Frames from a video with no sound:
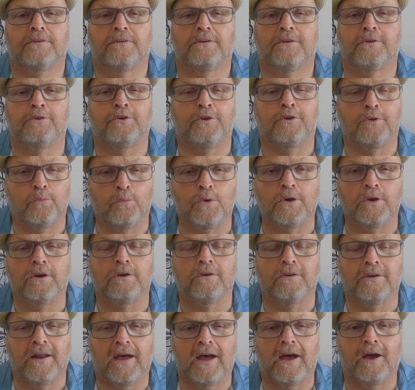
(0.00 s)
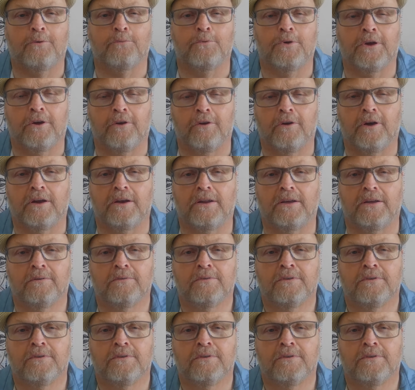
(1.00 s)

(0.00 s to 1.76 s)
you will not regret it.